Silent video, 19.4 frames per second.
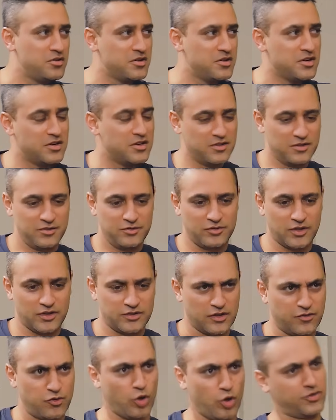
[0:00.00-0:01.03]
I said,
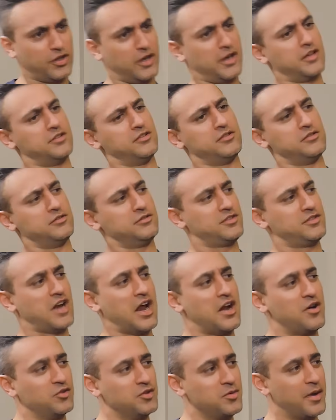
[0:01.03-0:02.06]
"Of course, I can stand on the